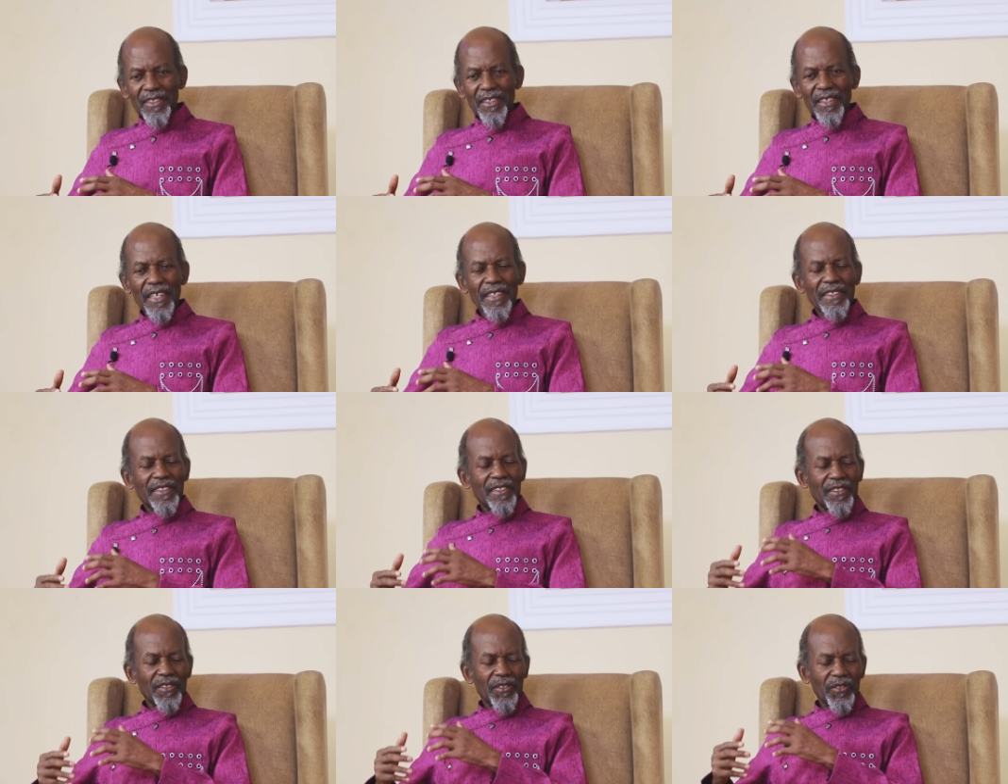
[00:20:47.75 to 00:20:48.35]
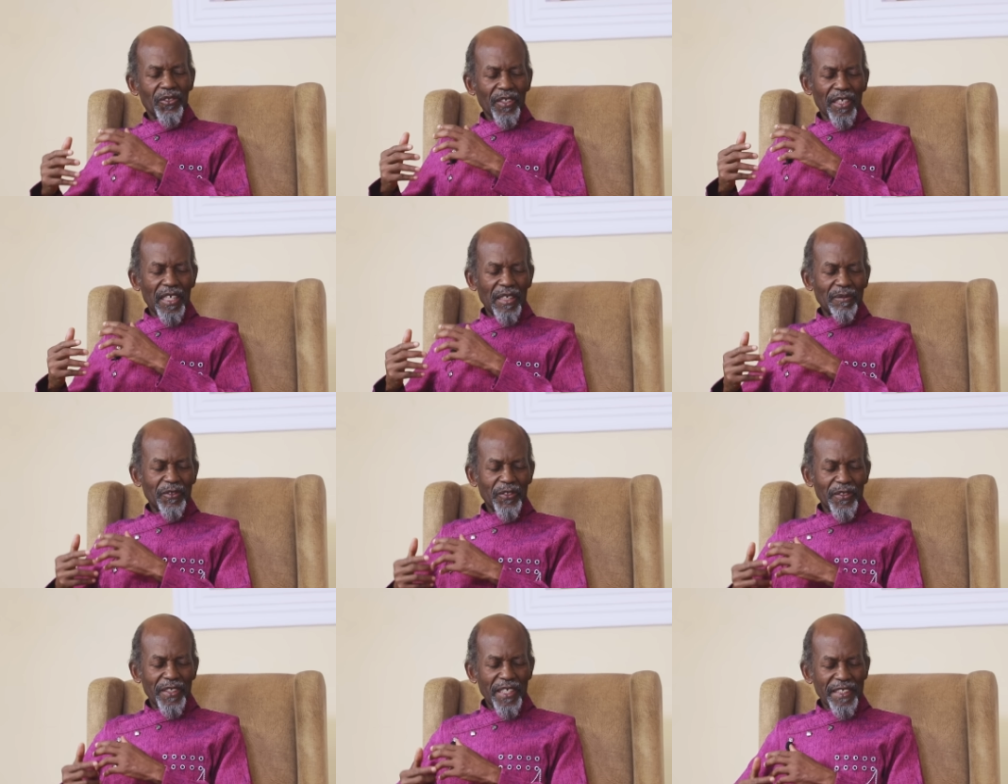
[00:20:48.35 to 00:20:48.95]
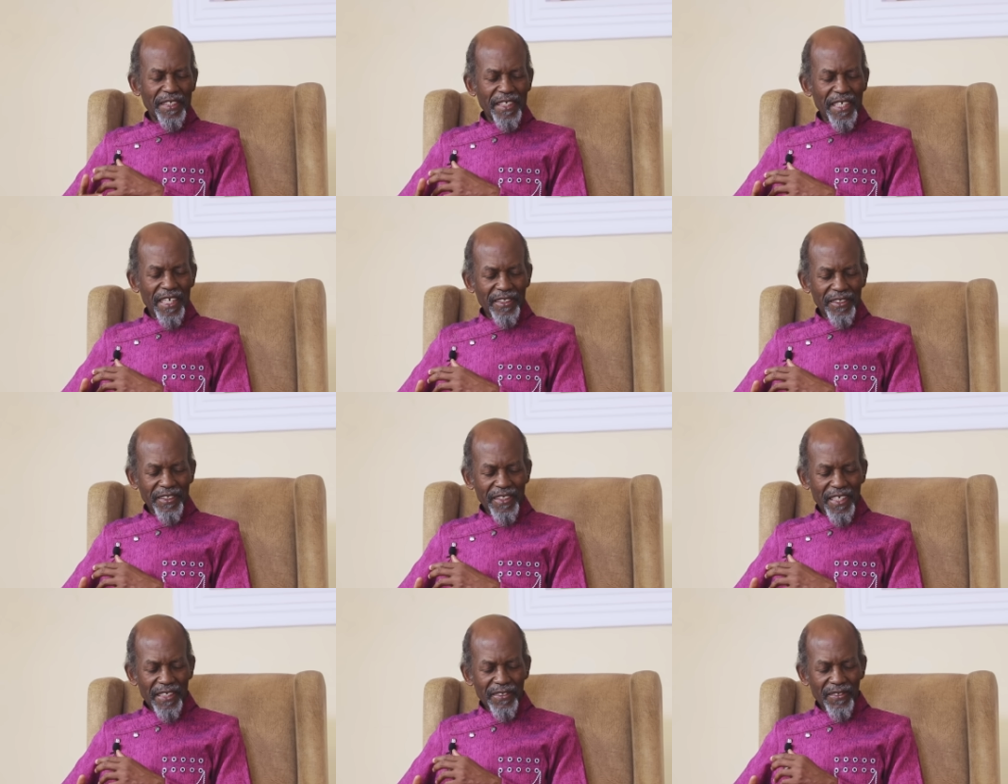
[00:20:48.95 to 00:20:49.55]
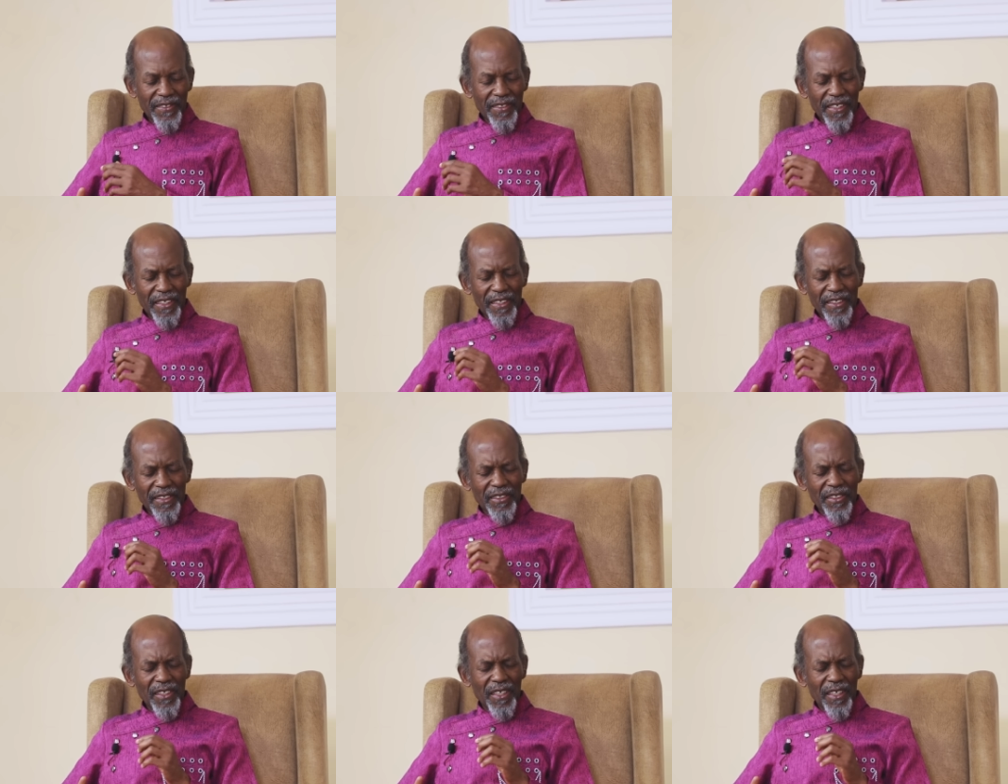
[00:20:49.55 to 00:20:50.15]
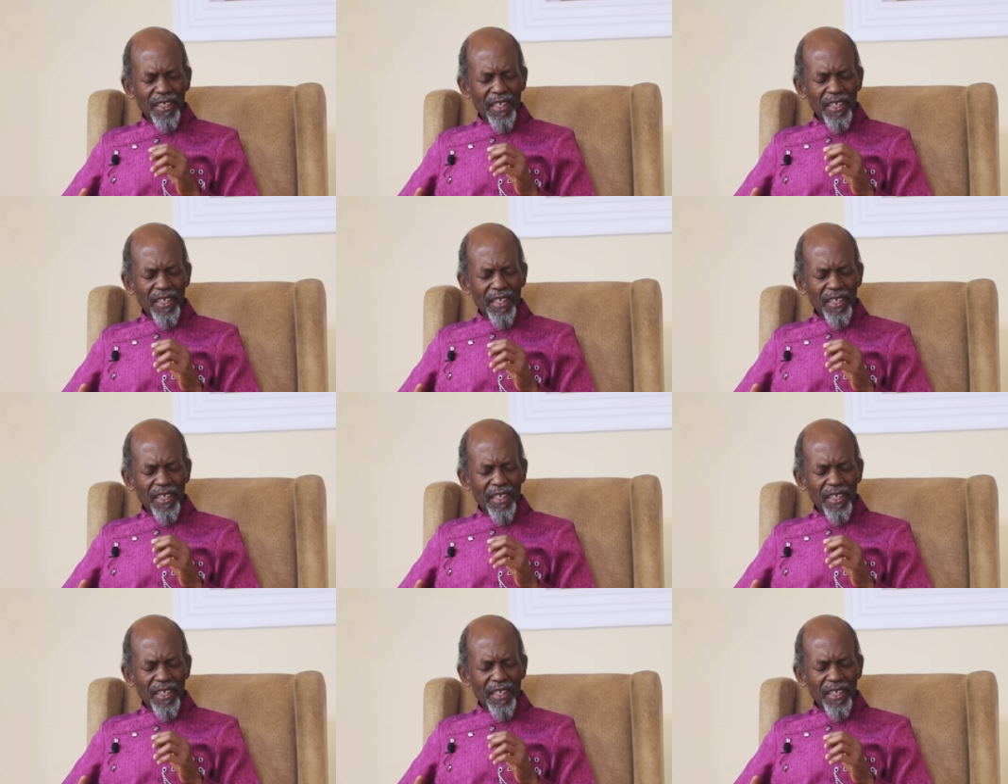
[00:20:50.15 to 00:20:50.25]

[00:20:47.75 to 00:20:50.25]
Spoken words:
and you come to the delta stage.